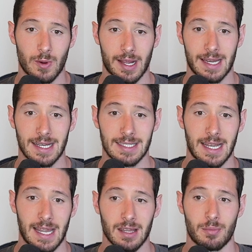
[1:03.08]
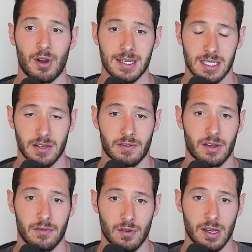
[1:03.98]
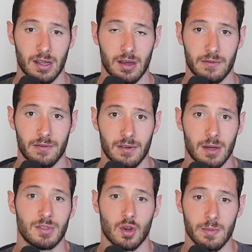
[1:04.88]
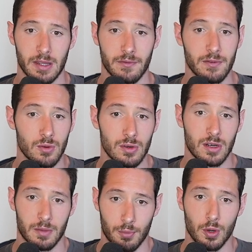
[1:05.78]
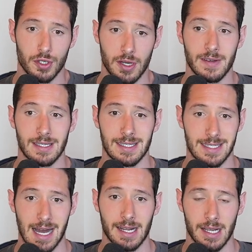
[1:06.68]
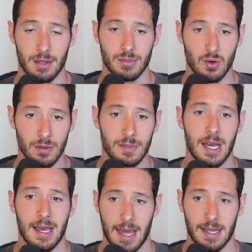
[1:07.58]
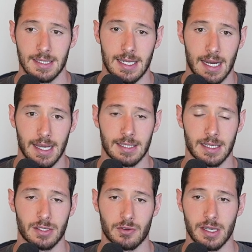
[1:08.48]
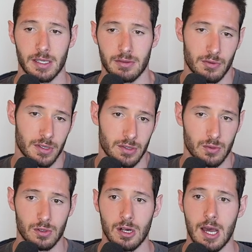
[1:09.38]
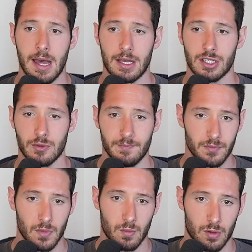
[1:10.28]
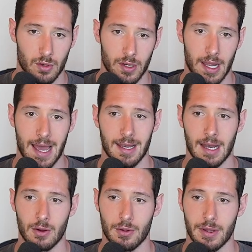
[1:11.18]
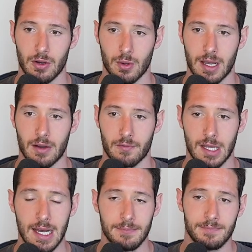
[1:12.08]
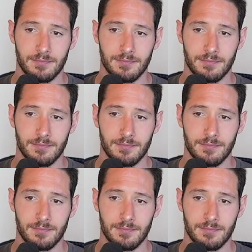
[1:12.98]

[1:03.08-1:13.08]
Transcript: to recognize that in the process of converting of absorbing the food, a portion of it does not get absorbed and instead gets excreted through the stool. So we're going to add an arrow there to account for that.